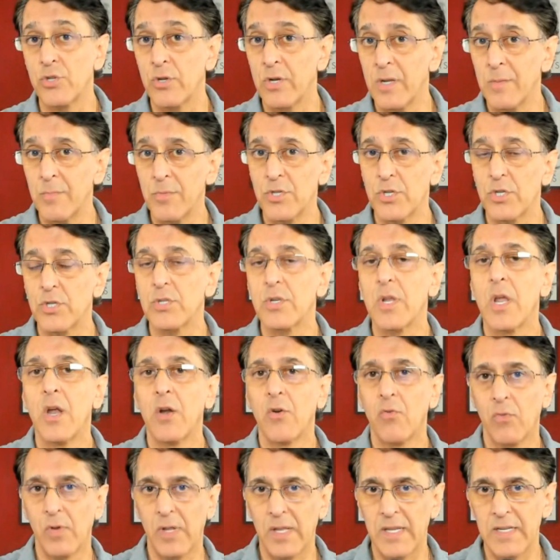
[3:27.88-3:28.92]
your images
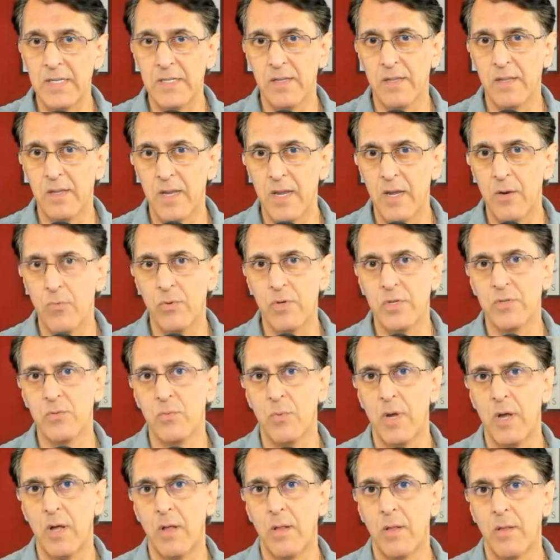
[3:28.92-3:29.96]
relate to the keyword as
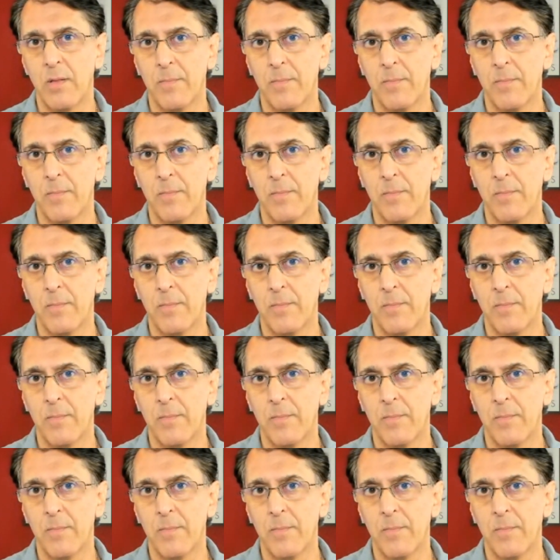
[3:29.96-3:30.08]
well.